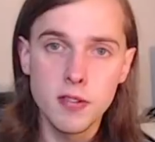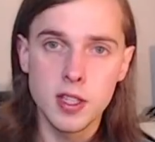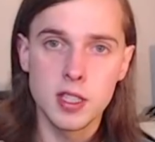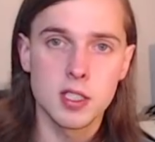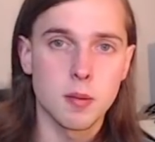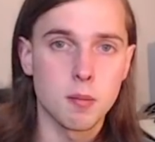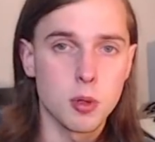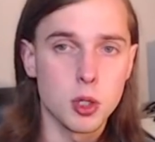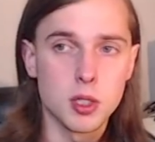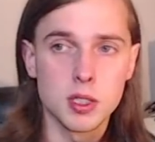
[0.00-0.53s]
these
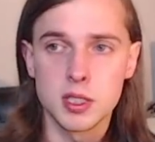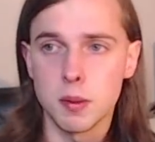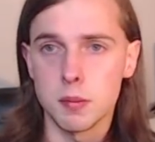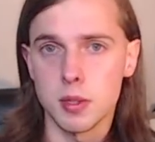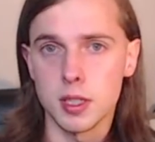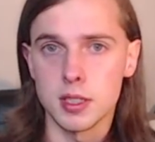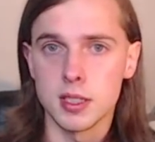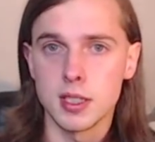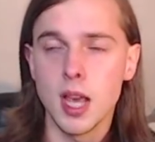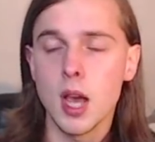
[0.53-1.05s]
computers
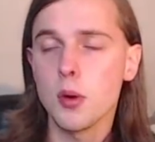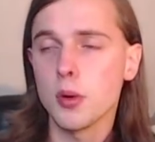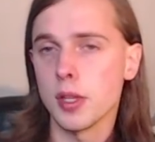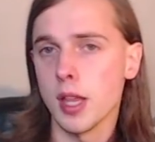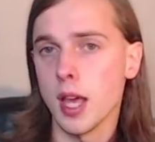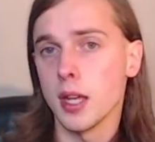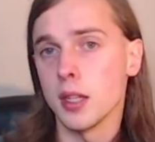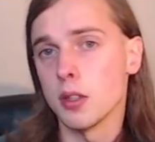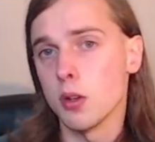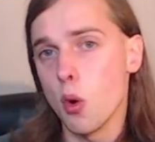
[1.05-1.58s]
something to
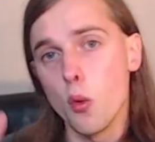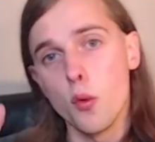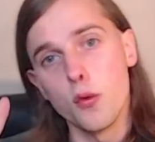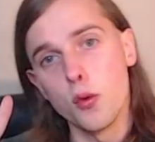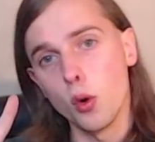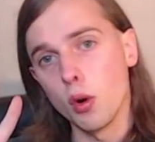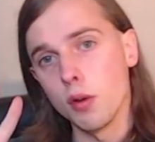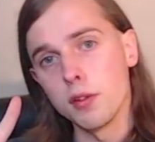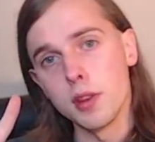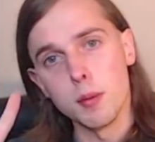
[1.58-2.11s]
calculate and all
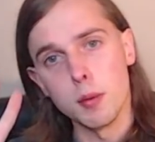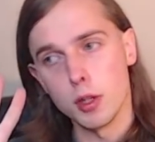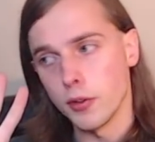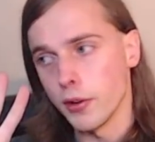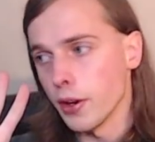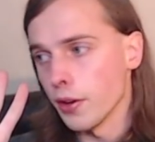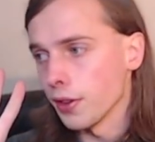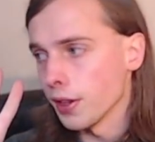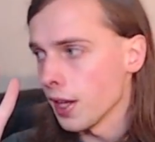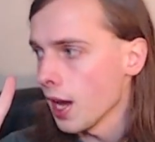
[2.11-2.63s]
four of them agree
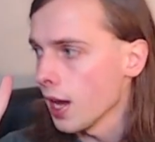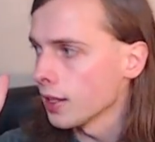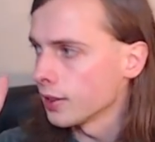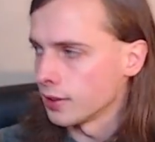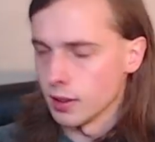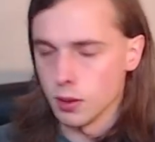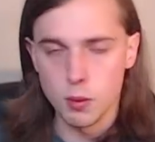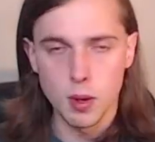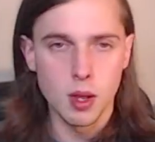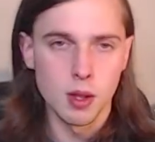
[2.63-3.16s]
on the
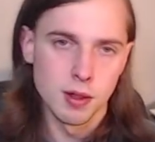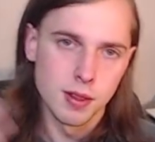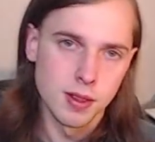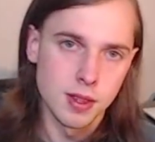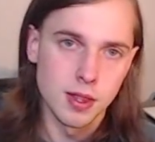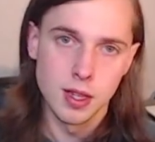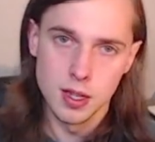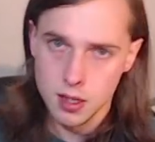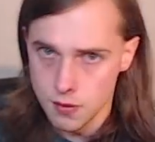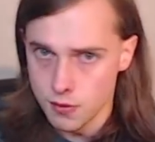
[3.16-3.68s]
answer, well,
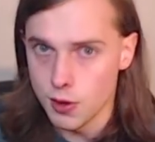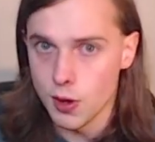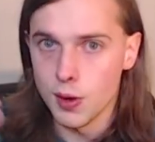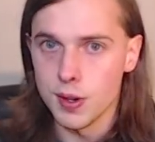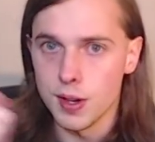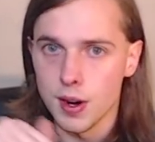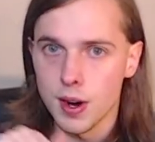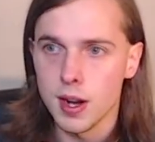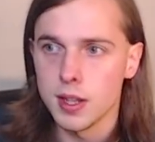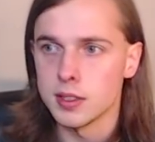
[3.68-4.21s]
then you've got
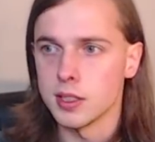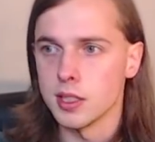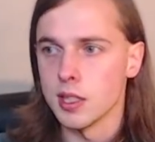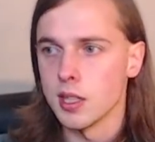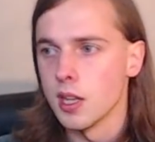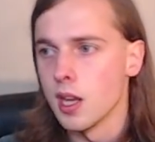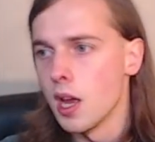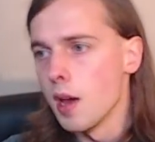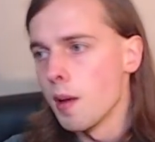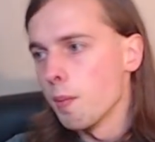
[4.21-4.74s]
your answer.
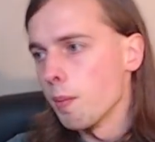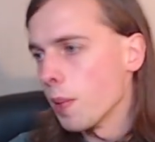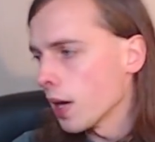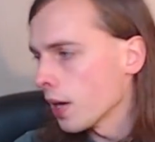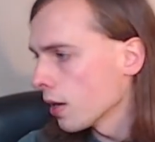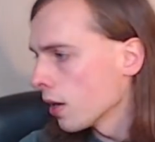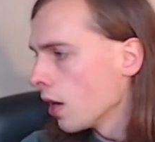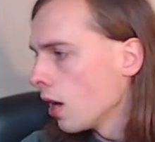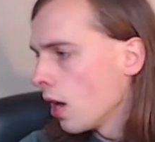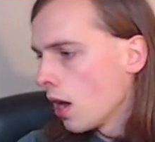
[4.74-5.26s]

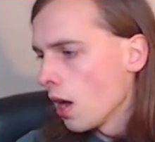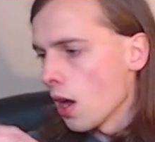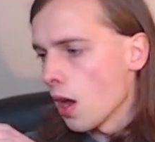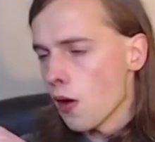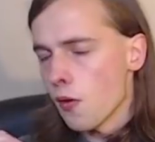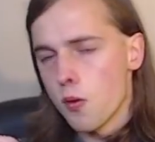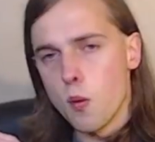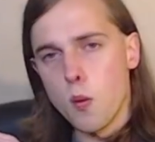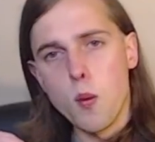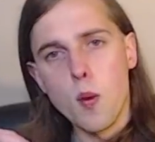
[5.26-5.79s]
But
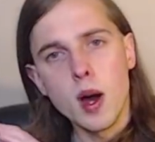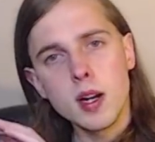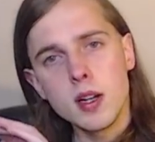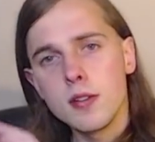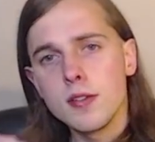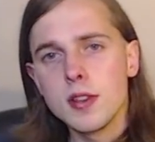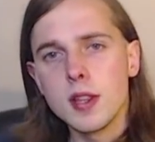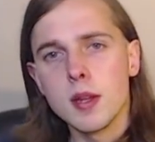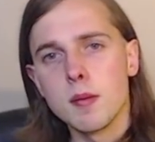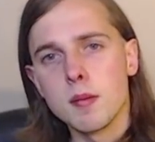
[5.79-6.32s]
if one
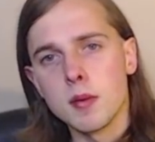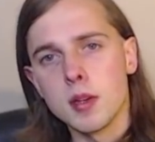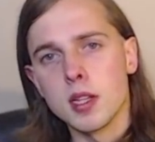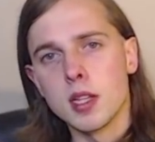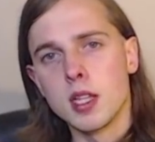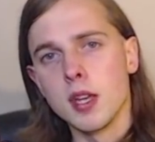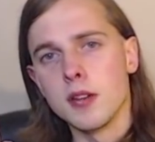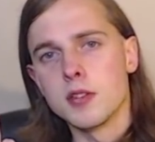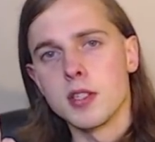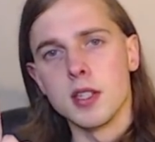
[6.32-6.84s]
of them
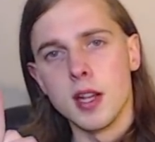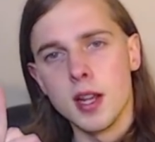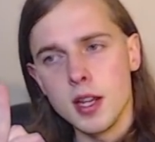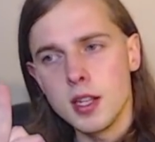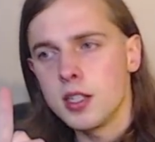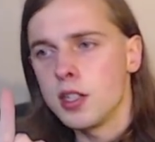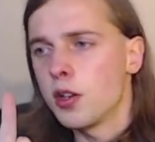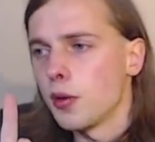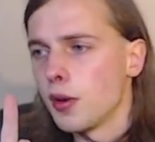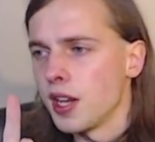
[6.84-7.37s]
gives an
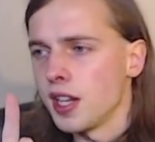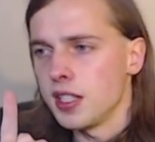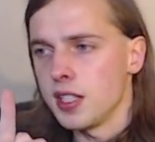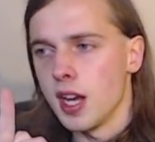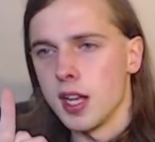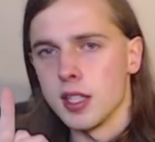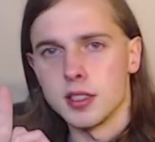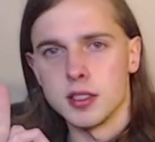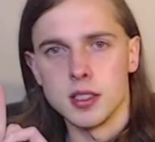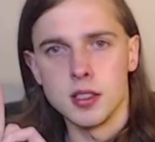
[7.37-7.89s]
incorrect
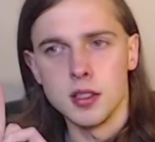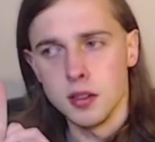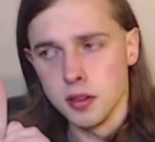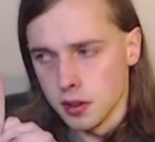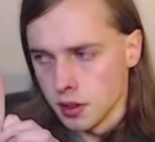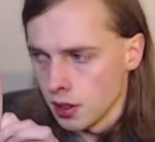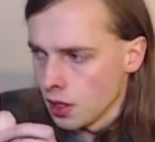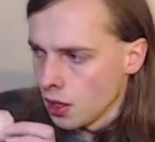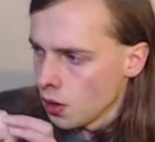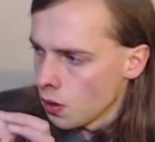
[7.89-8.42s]
answer,
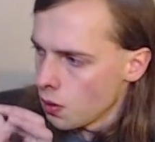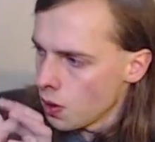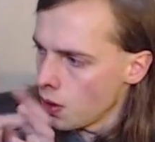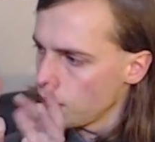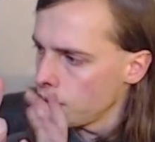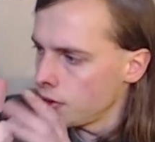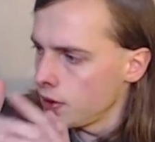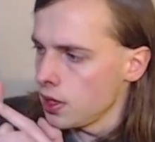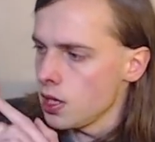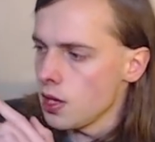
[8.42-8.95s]

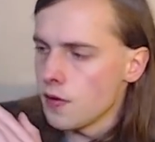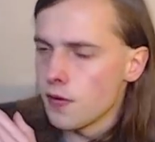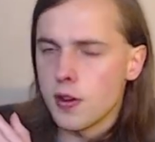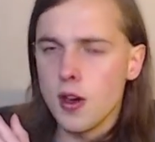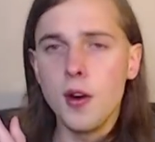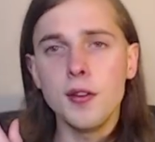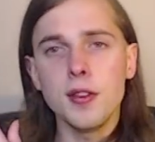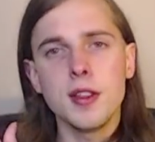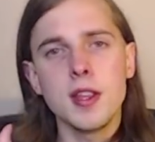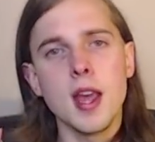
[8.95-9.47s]
well, then you've
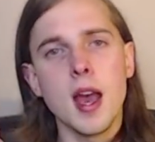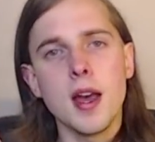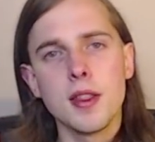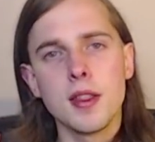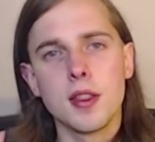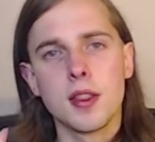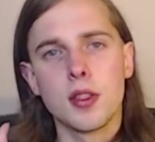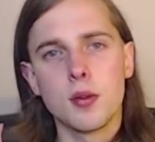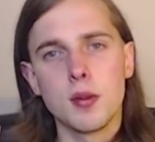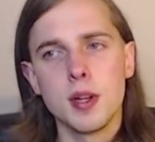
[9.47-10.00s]
got the
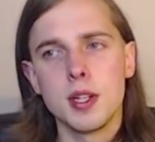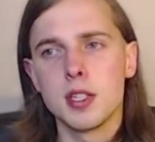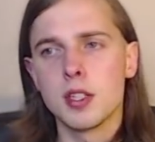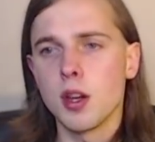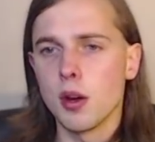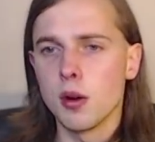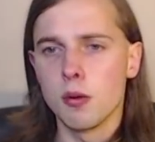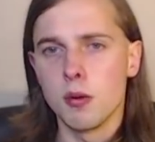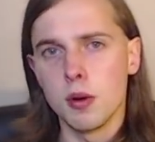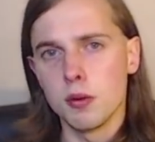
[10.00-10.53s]
other three to
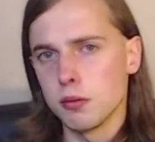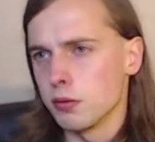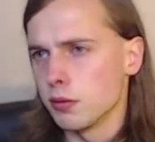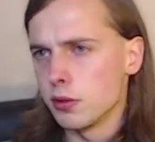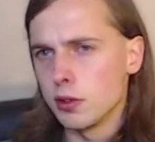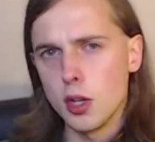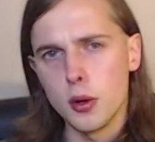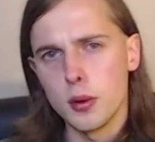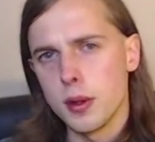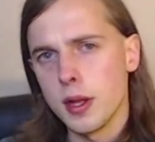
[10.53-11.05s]
go, well,
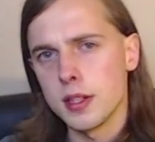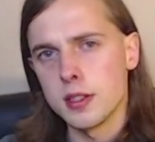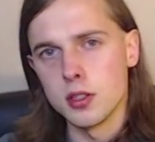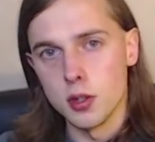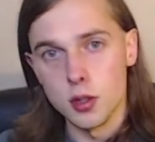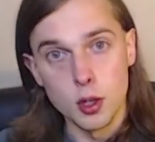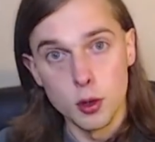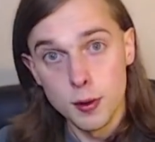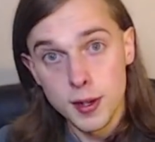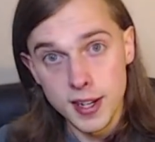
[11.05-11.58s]
no, that's
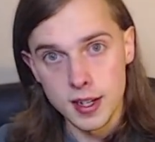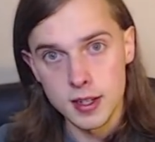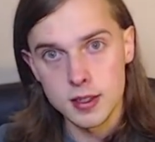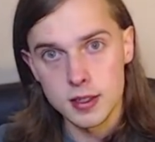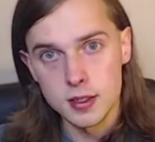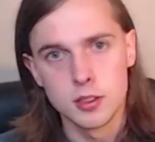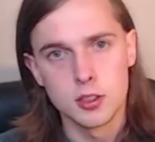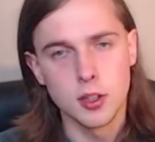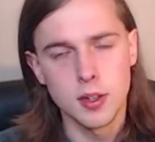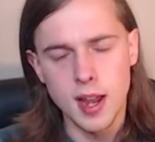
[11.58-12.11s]
not correct.
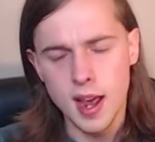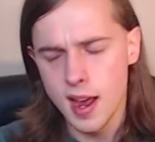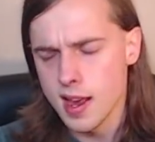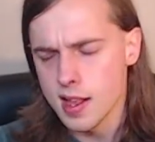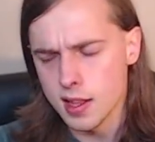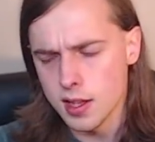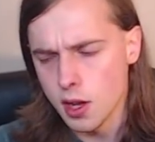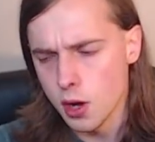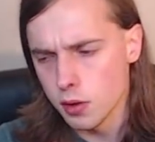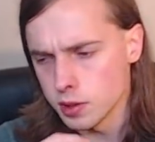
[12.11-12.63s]
So now
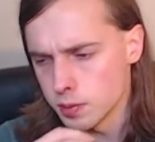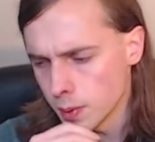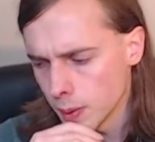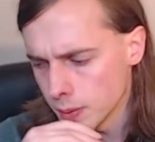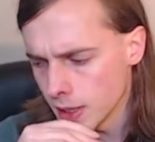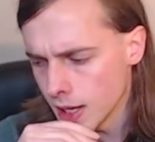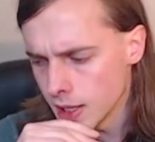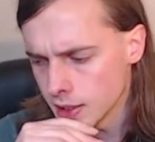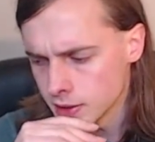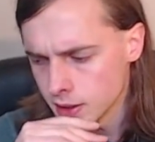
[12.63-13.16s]
LEO is
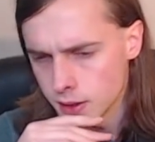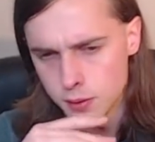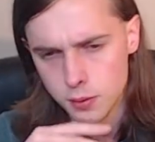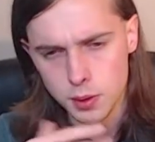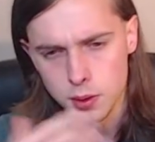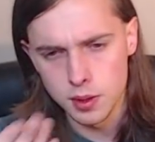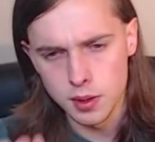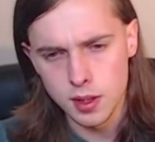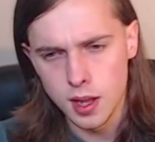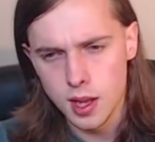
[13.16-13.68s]
probably asking,
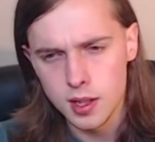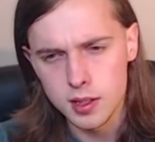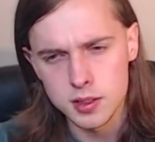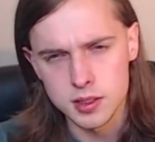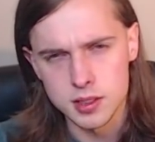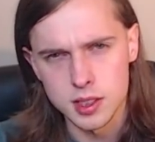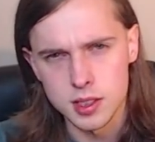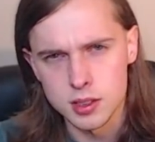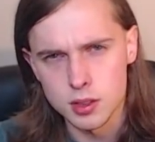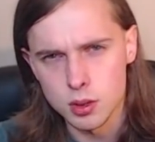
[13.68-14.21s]
well, how
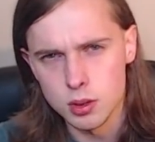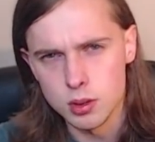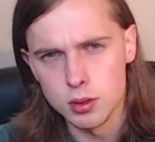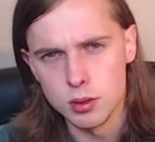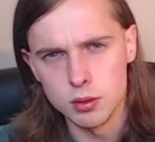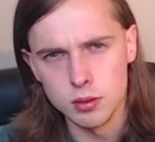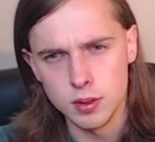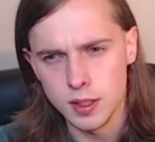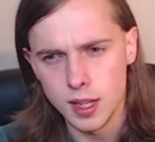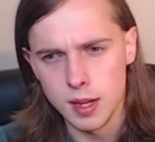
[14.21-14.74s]
does this all
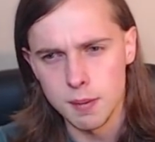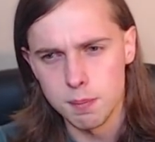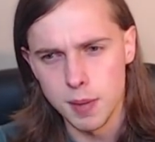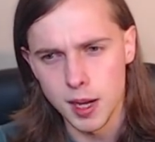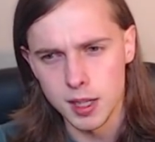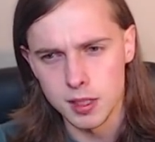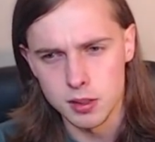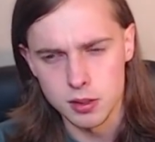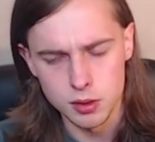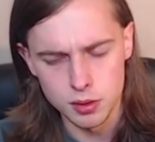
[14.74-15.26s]
relate
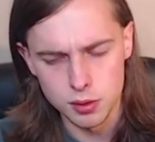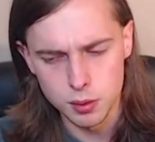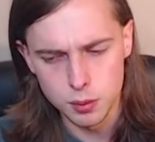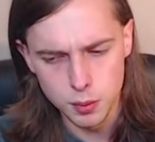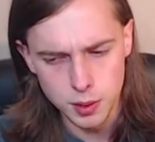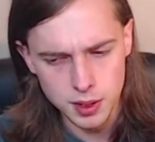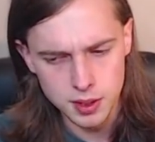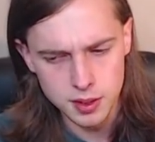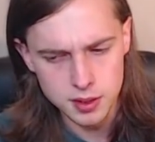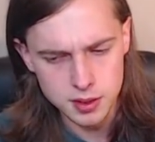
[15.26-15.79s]
back to
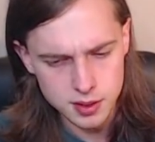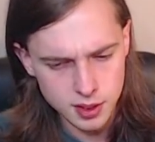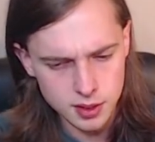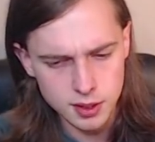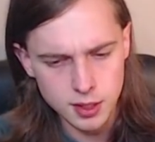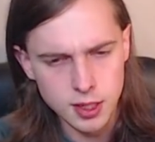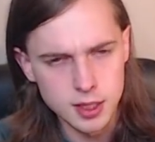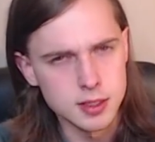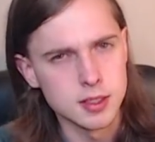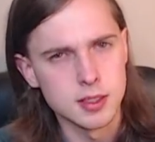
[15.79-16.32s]
weather
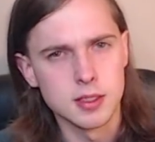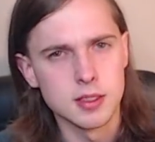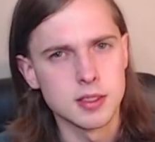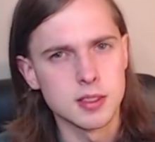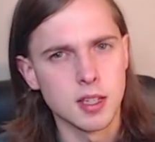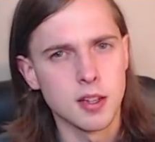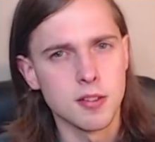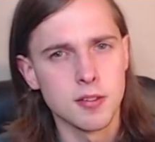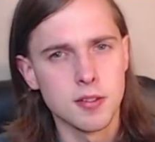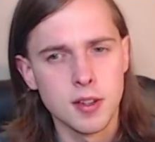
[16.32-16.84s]
satellites and
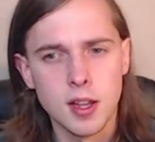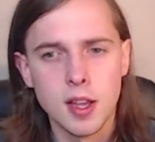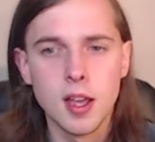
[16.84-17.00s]
stuff?